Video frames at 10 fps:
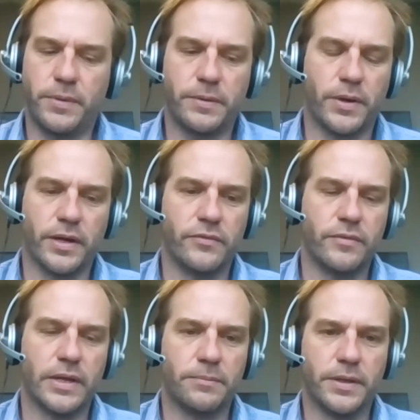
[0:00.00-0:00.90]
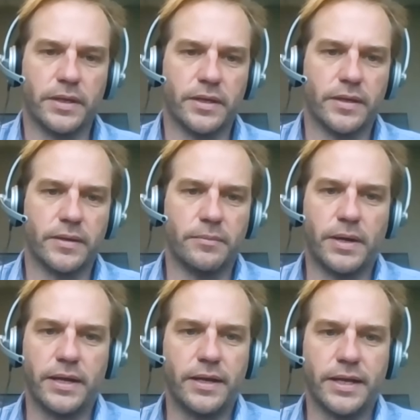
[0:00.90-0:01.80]
a big part of developing a, a
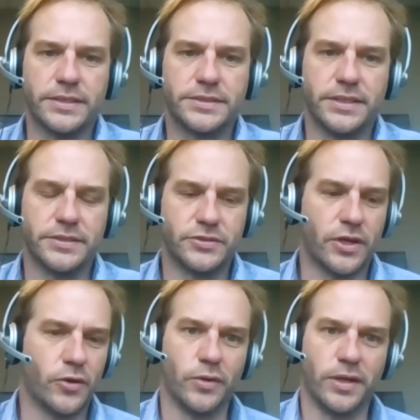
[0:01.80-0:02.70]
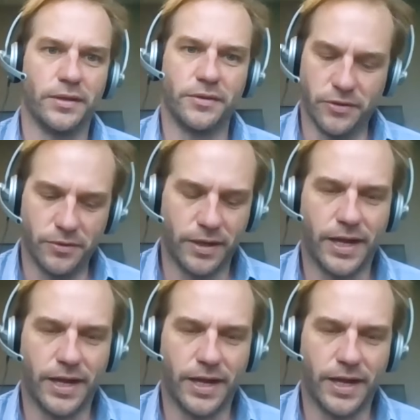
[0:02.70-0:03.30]
mining asset is not only you know